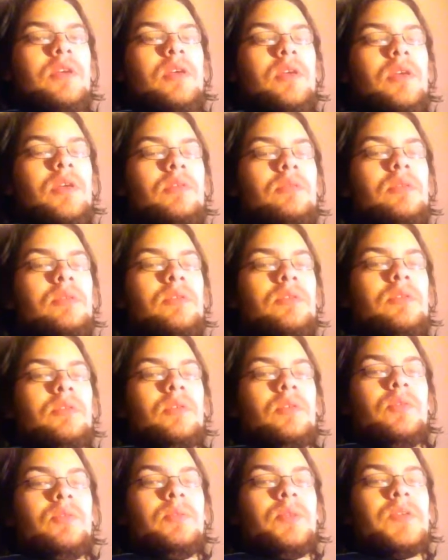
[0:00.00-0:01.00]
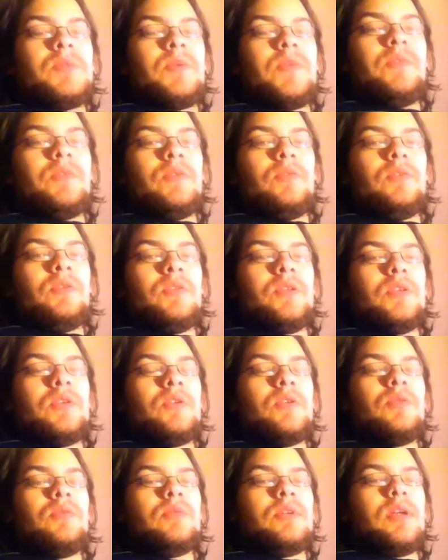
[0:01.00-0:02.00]
it, you know it makes me feel really
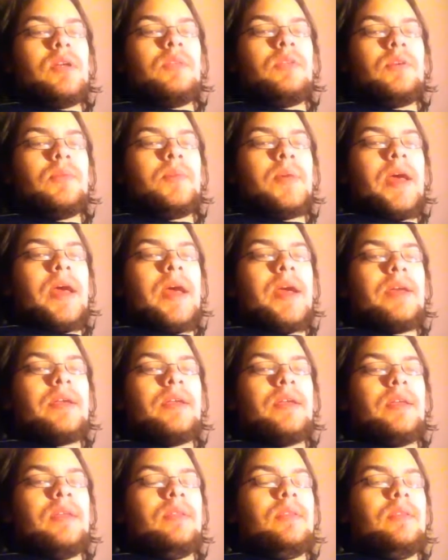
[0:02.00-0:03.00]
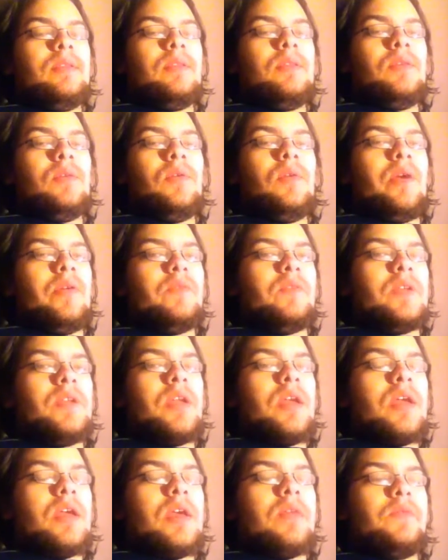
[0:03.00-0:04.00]
good when I look back and you know every
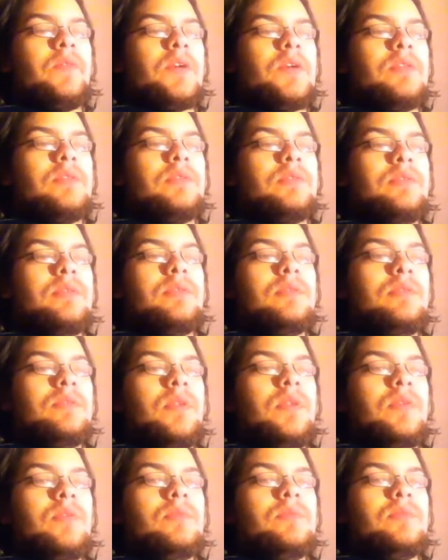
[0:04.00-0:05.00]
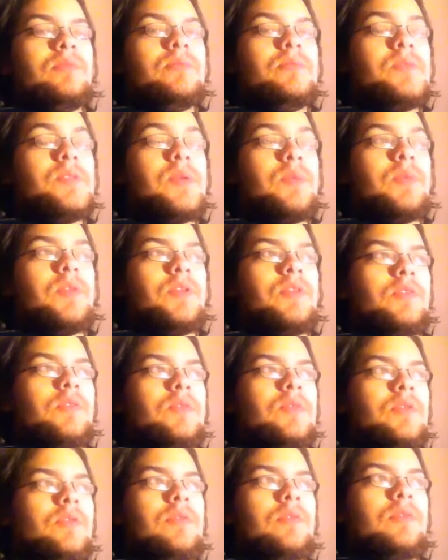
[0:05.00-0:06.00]
day I've got you know something
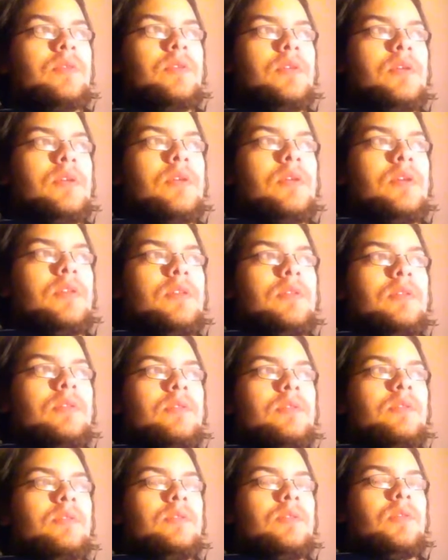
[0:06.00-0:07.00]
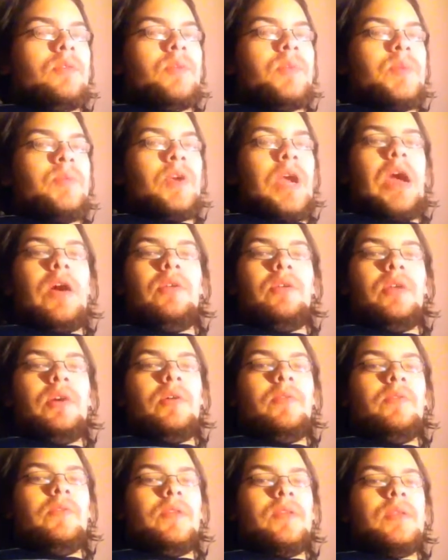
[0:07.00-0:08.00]
new to you know be proud
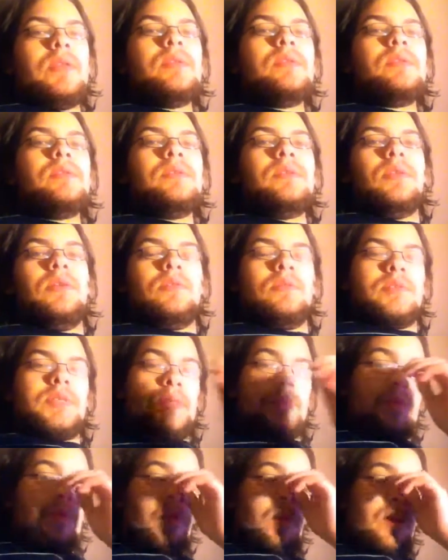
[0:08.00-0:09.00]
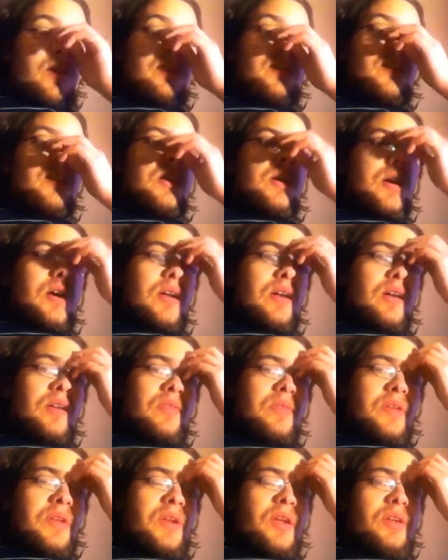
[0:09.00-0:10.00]
of and you know some new idea
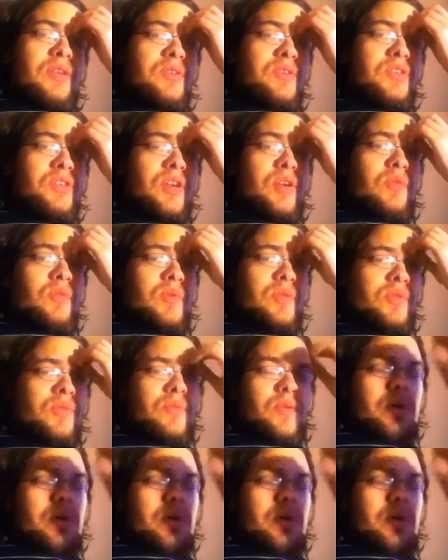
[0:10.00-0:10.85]
that I can share with you